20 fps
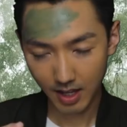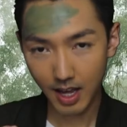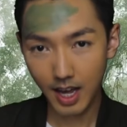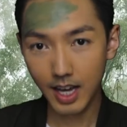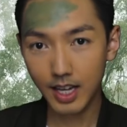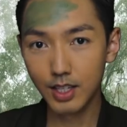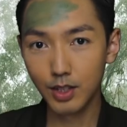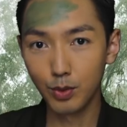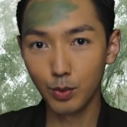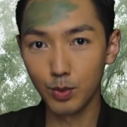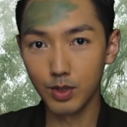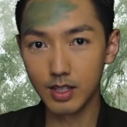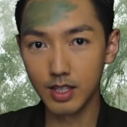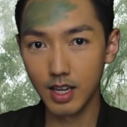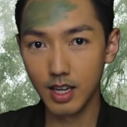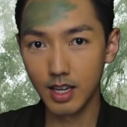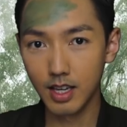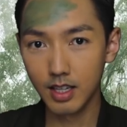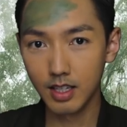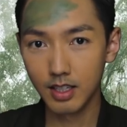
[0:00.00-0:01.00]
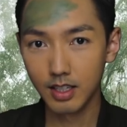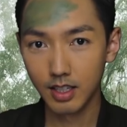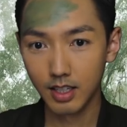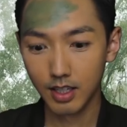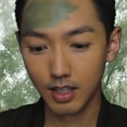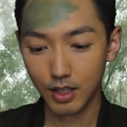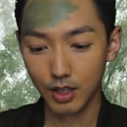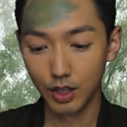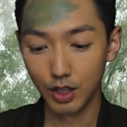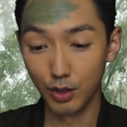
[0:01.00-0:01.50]
I to say,
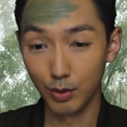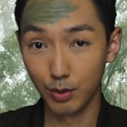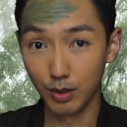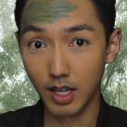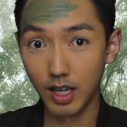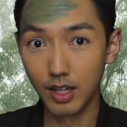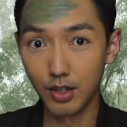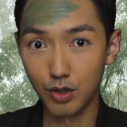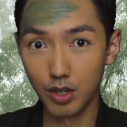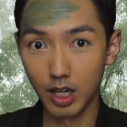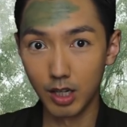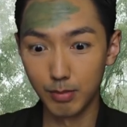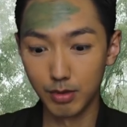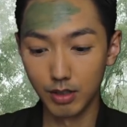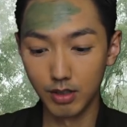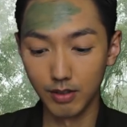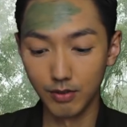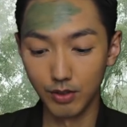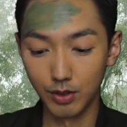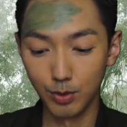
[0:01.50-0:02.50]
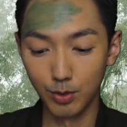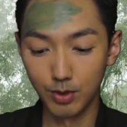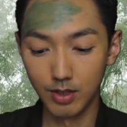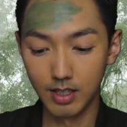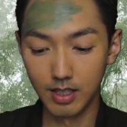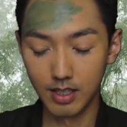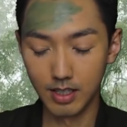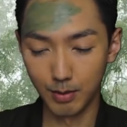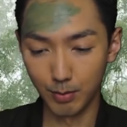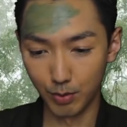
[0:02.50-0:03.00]
you'll get in trouble if you use
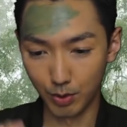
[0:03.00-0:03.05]
this, I'm